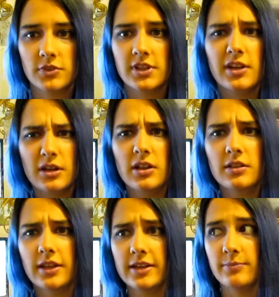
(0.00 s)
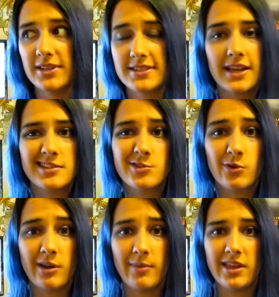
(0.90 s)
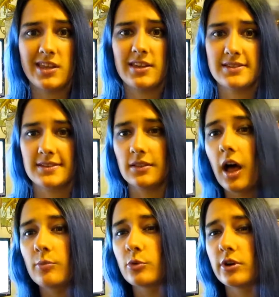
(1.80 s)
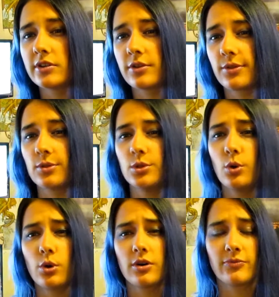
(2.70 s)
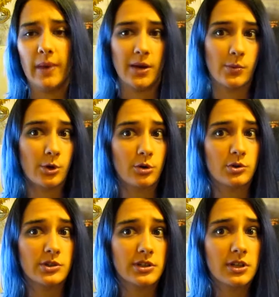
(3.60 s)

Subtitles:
get, like, my side story I'm making gets a lot more into the lore of my world.